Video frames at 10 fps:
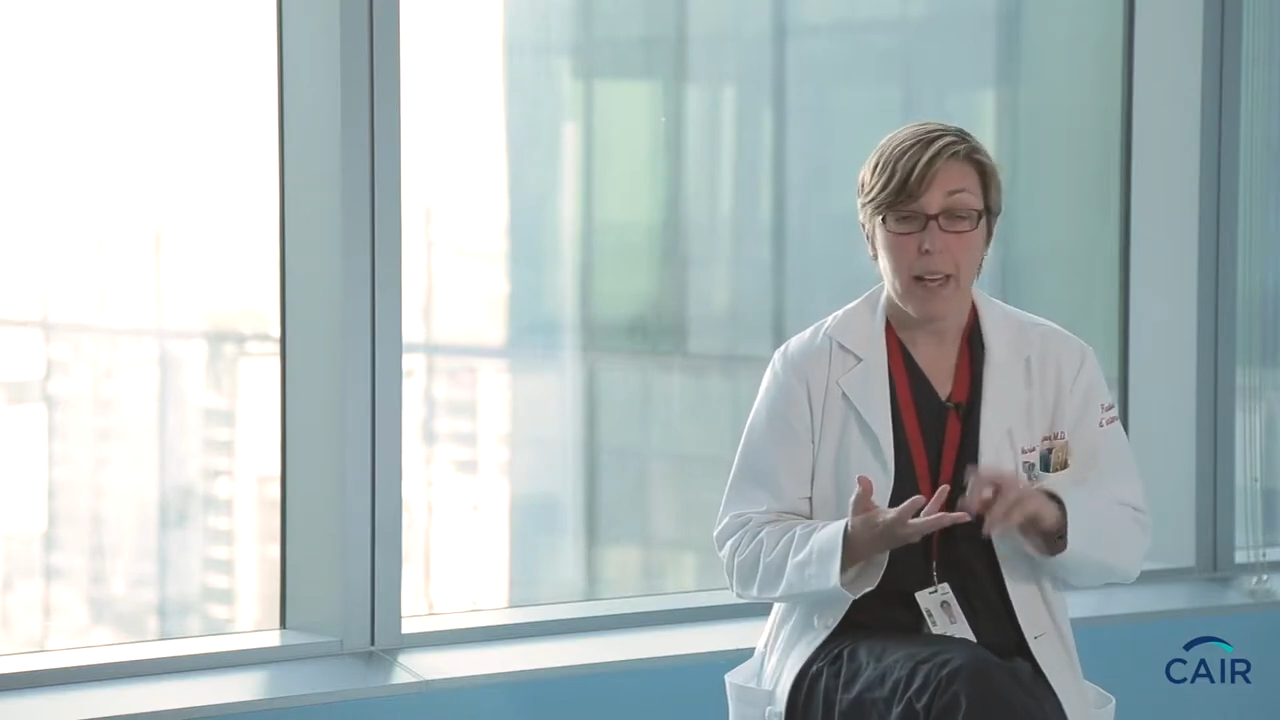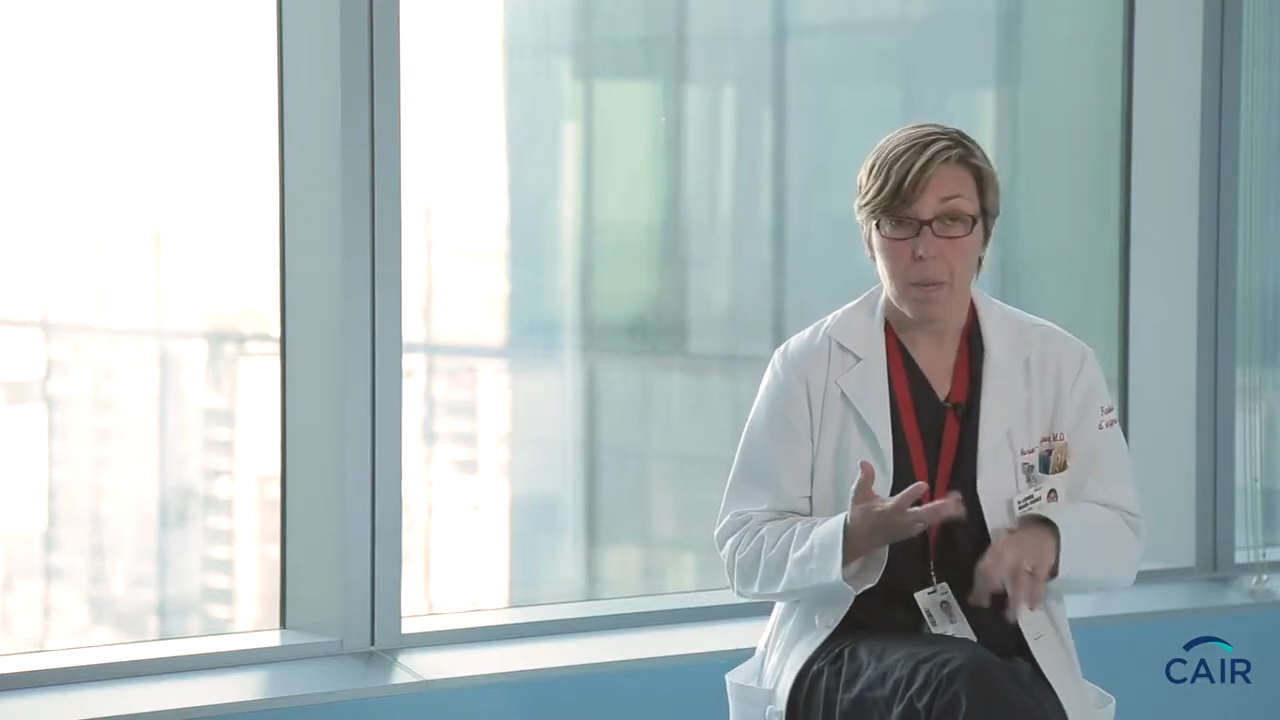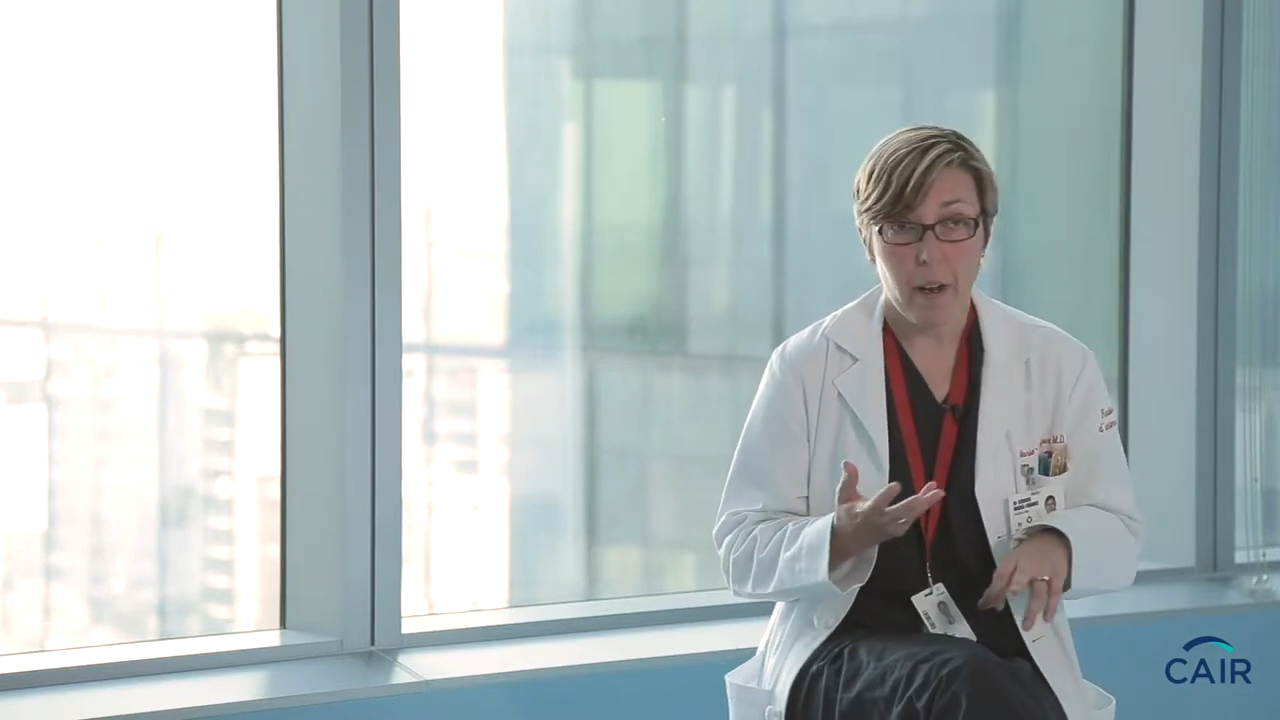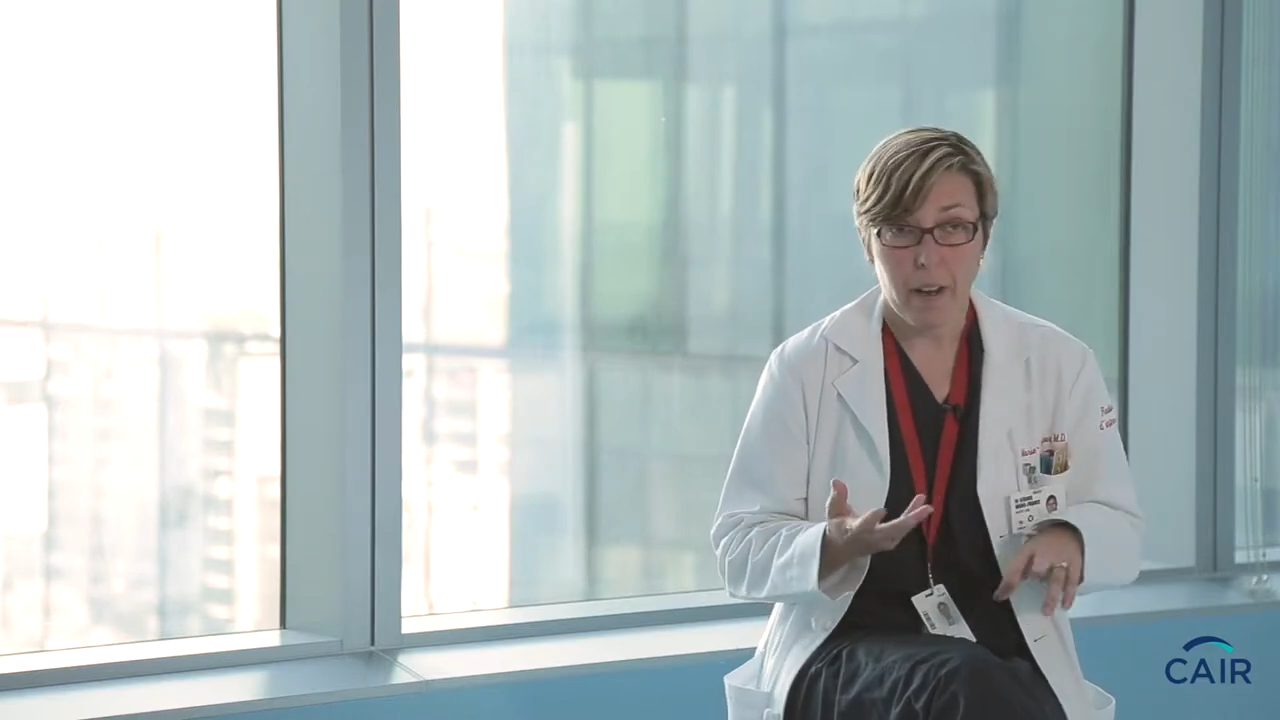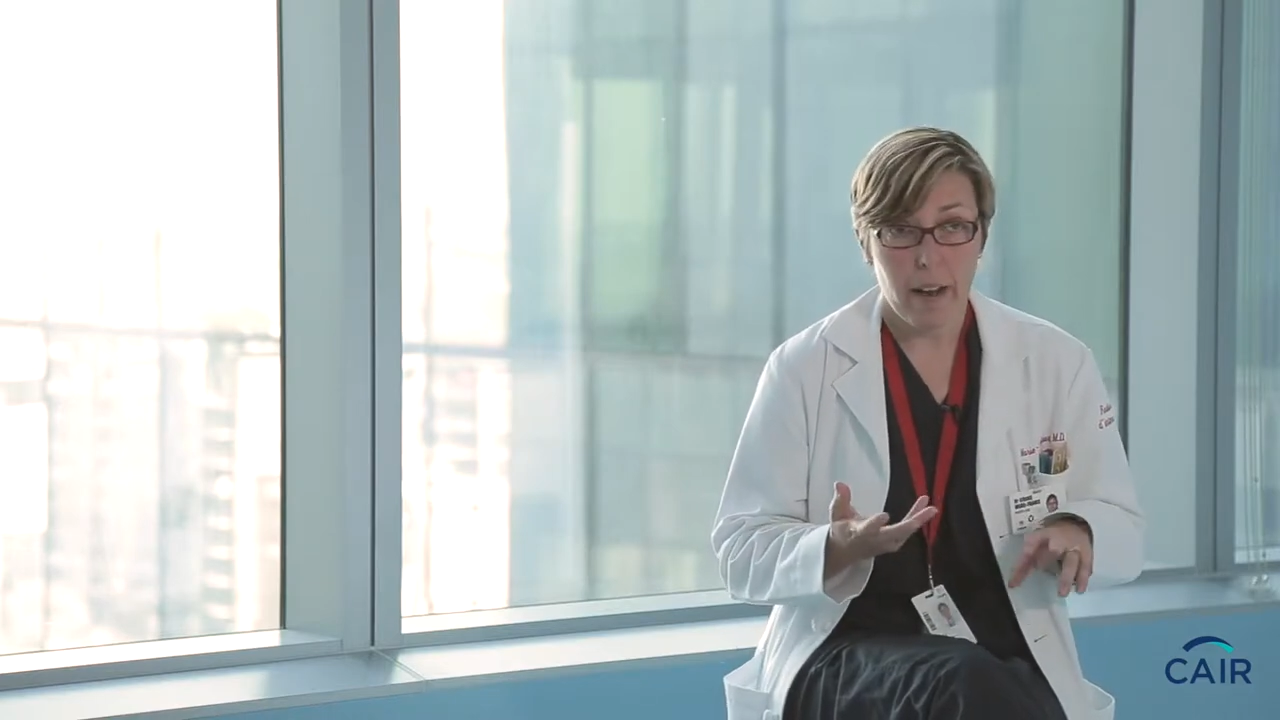
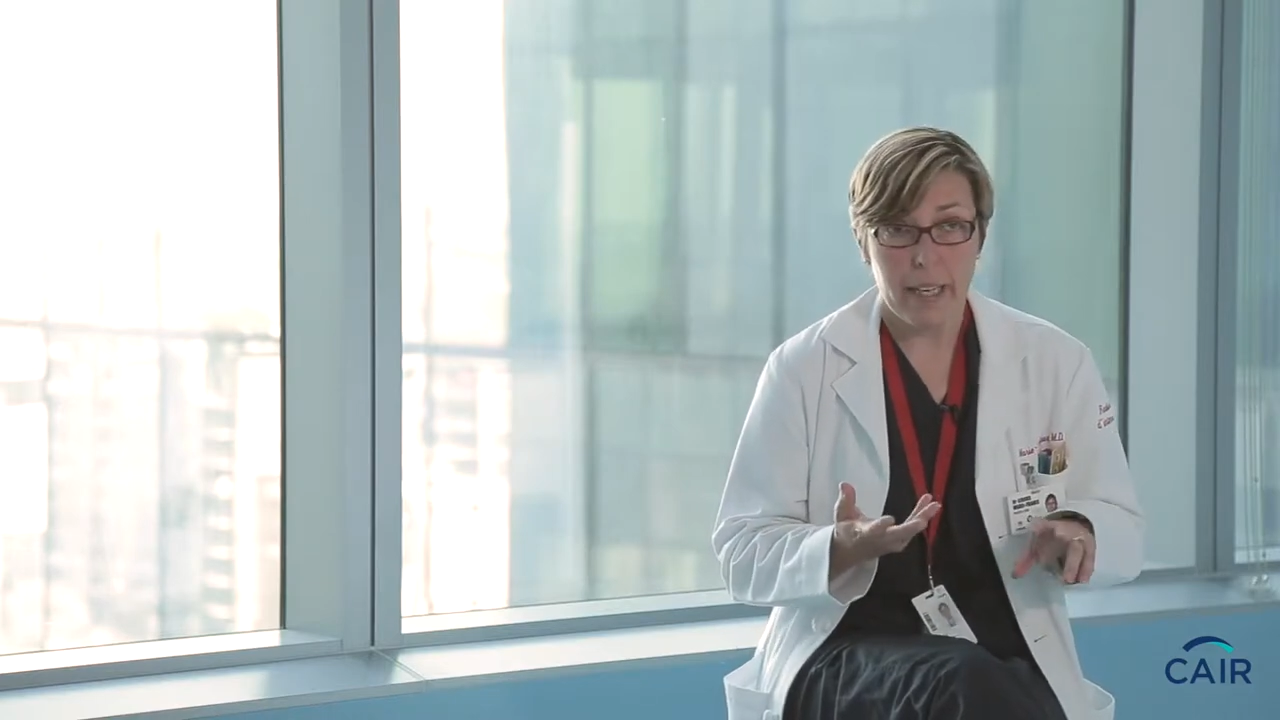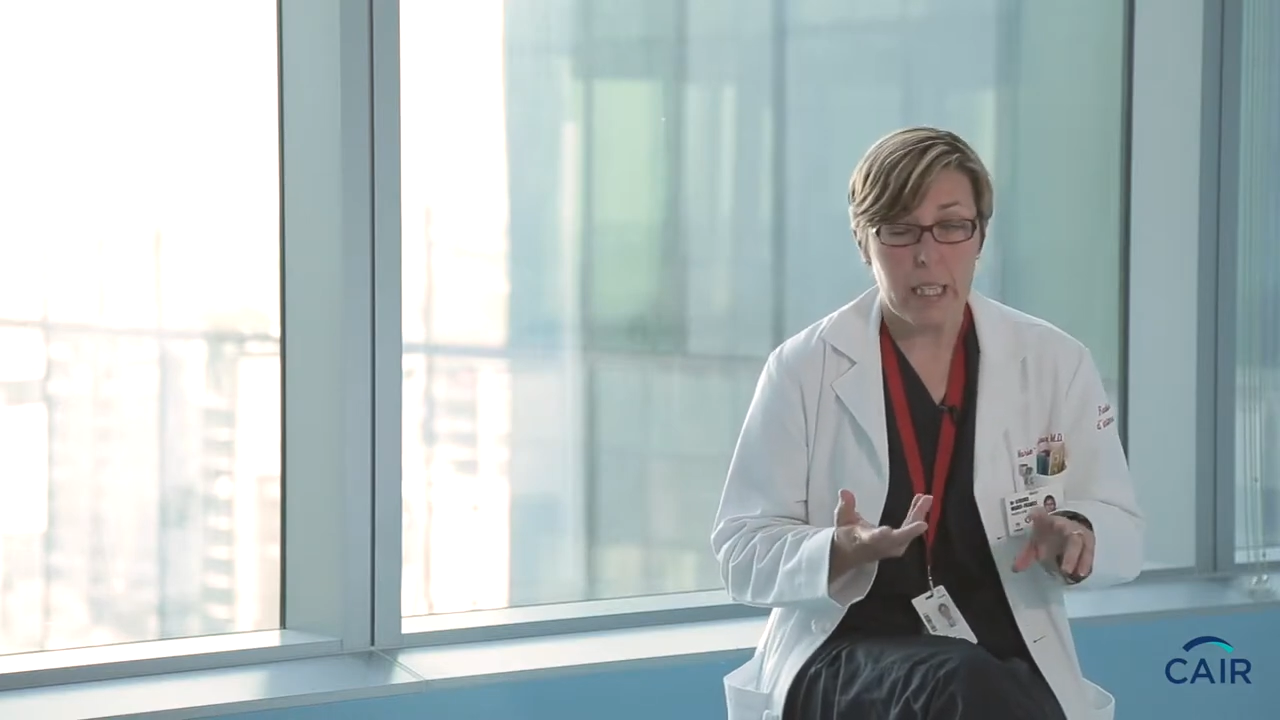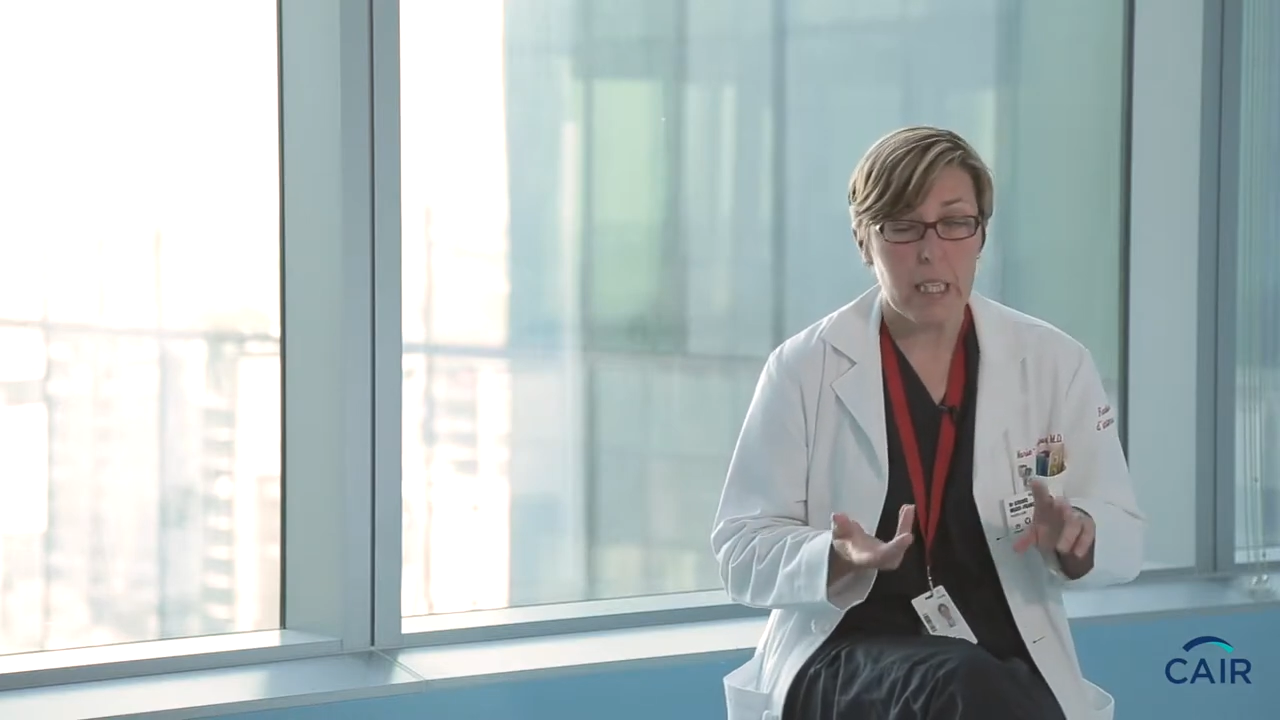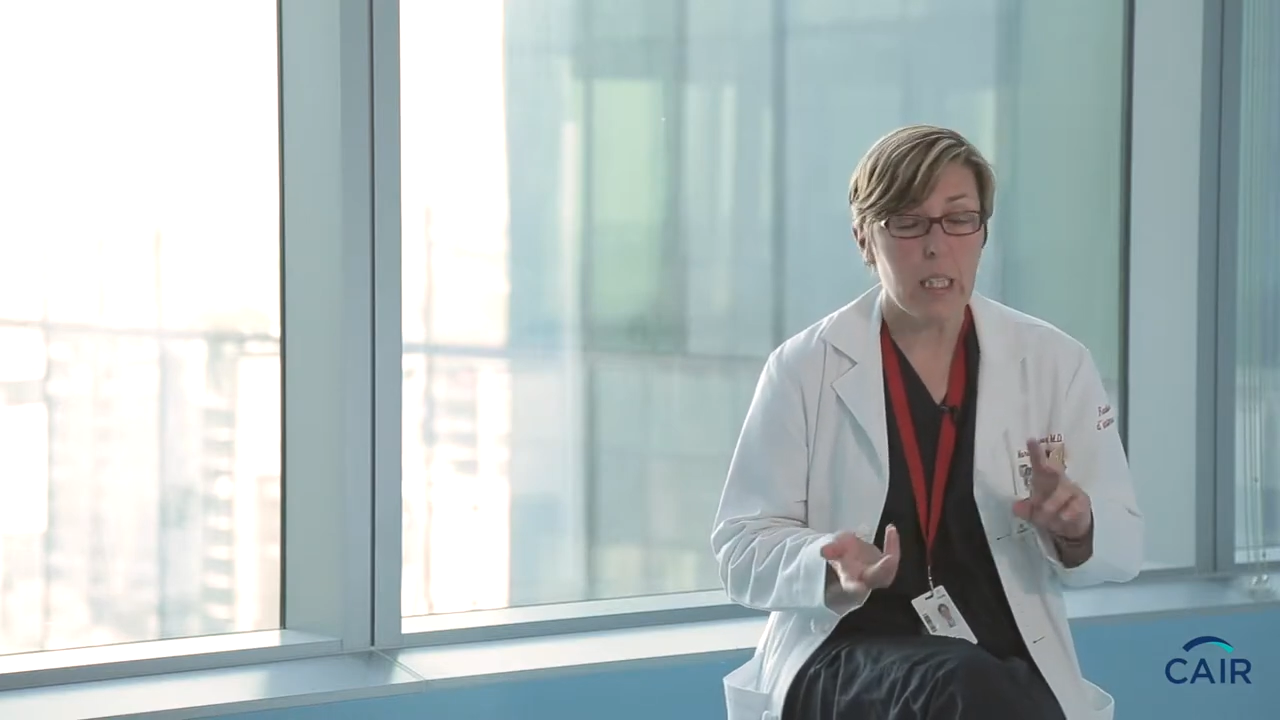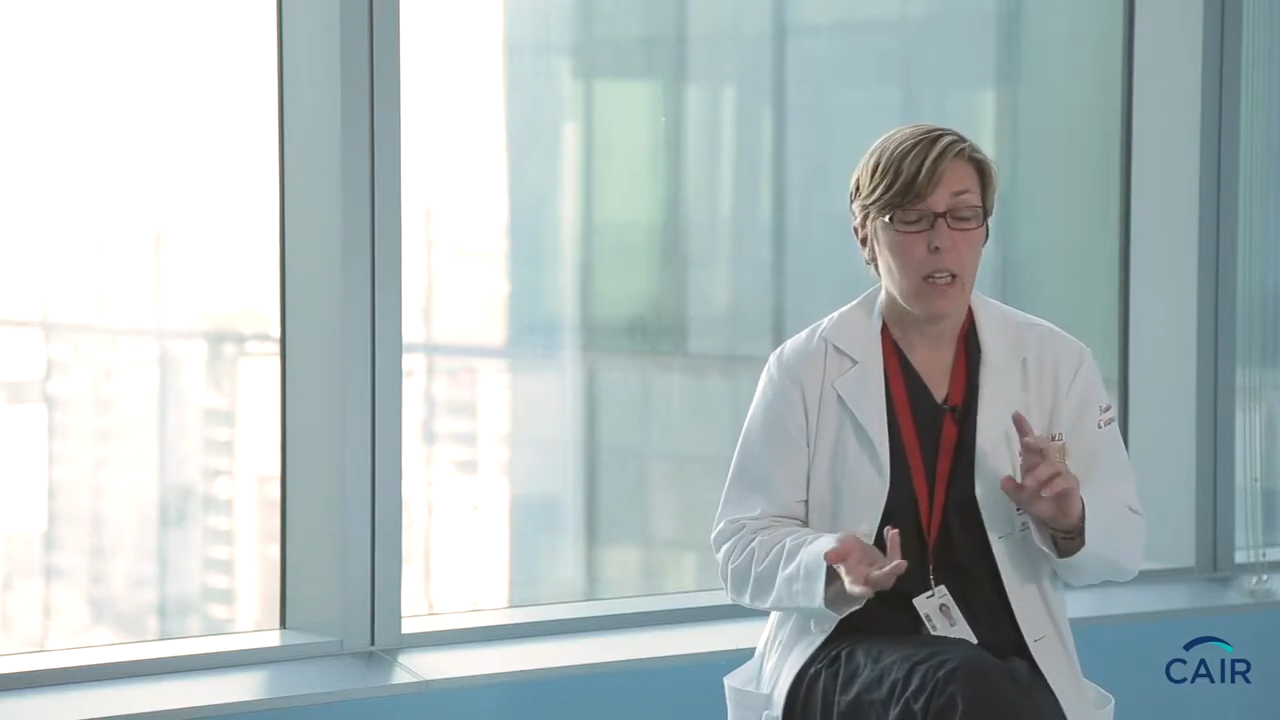
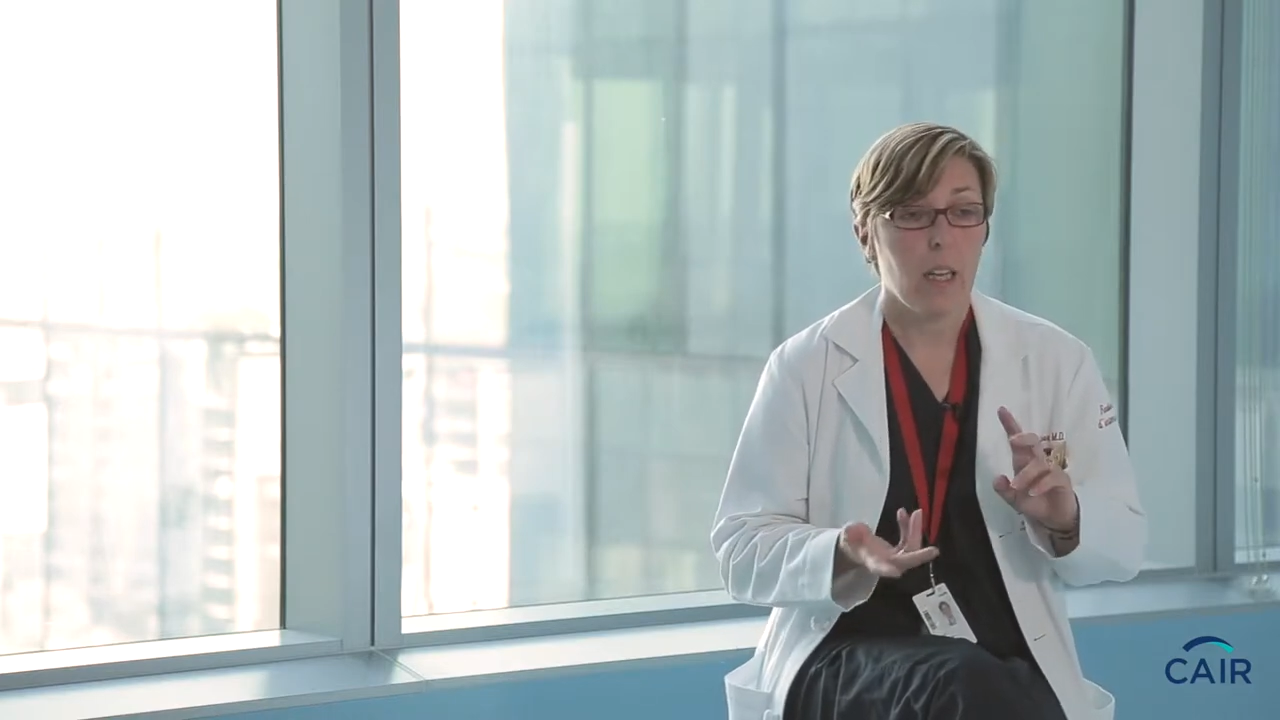antibiotics,